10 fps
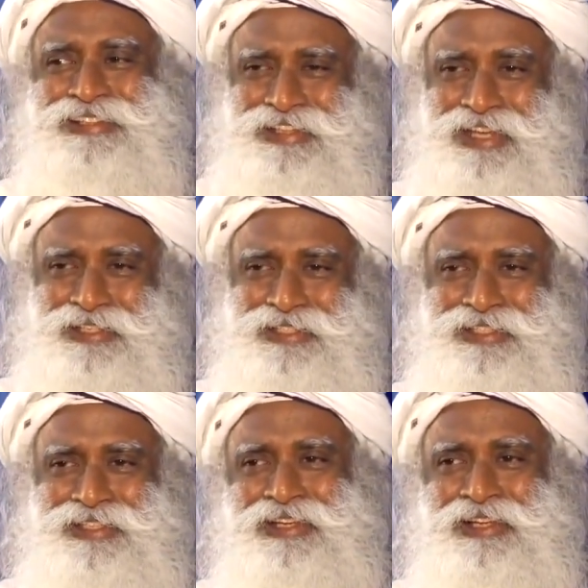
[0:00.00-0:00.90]

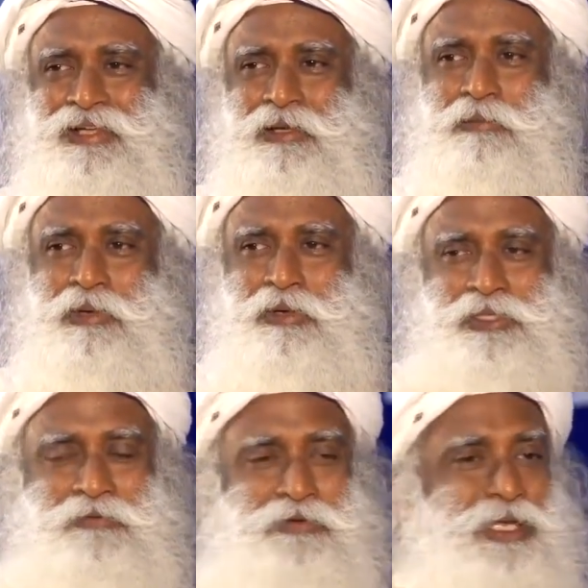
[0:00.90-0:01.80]
Yes,
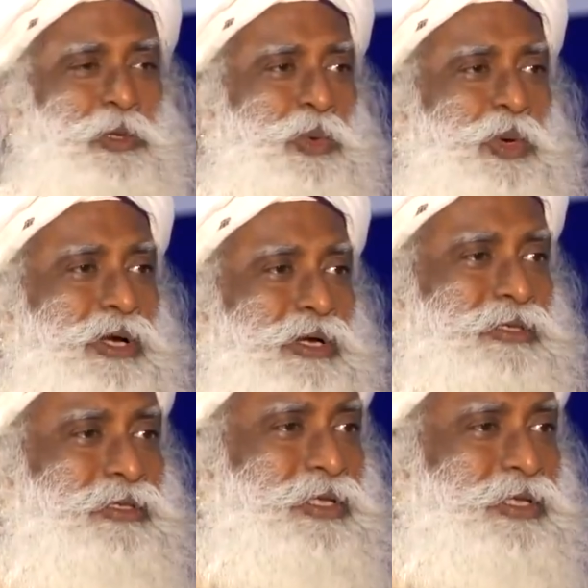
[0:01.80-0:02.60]
because if it had worked,